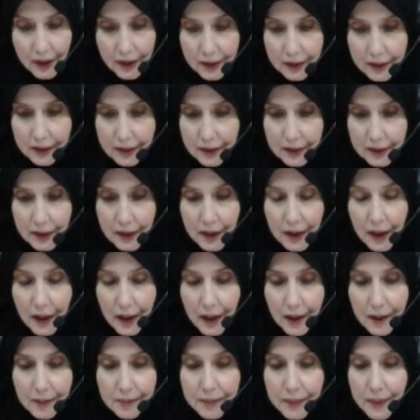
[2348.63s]
Okay,
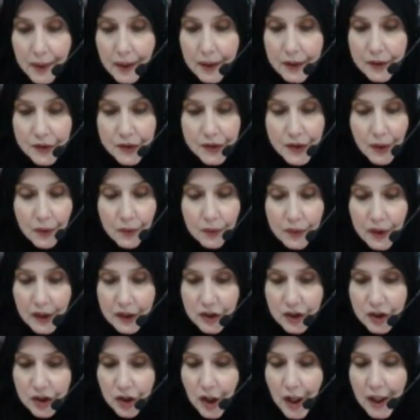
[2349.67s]
so
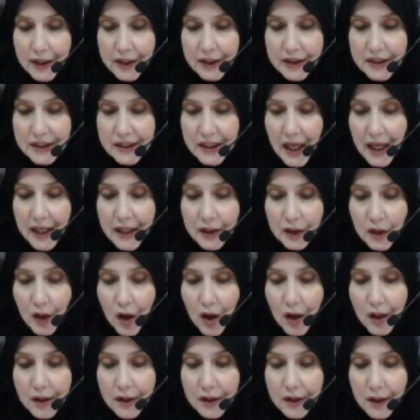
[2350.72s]
let's try this
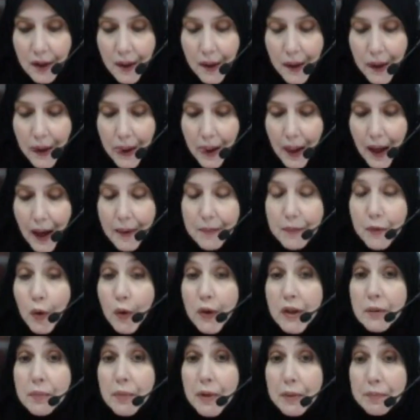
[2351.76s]
dialogue. I'm
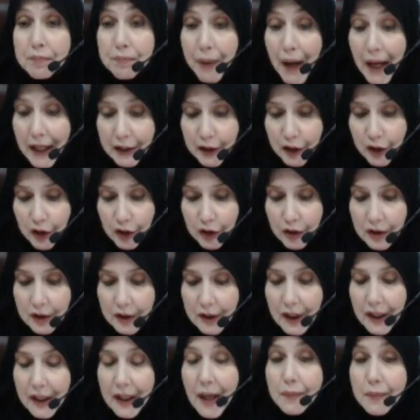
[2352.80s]
going to be Badr,
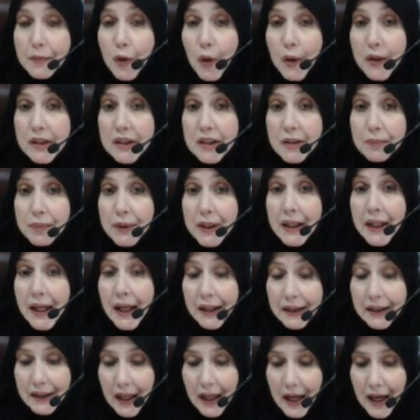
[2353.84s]
and I'm going to be
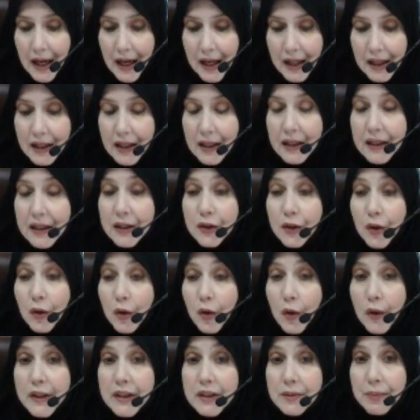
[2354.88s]
Al-Akh, and you're
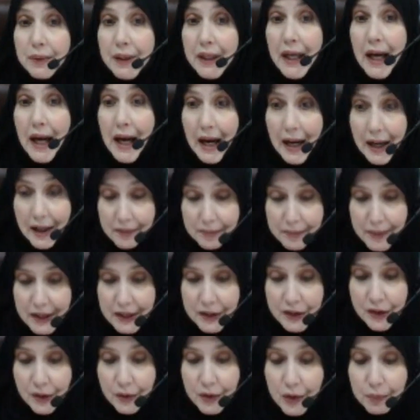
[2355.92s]
going to be Ahmed.
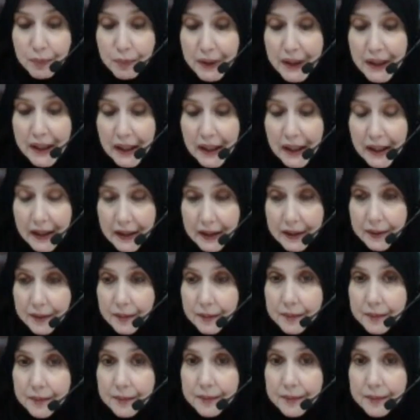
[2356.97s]
So you begin.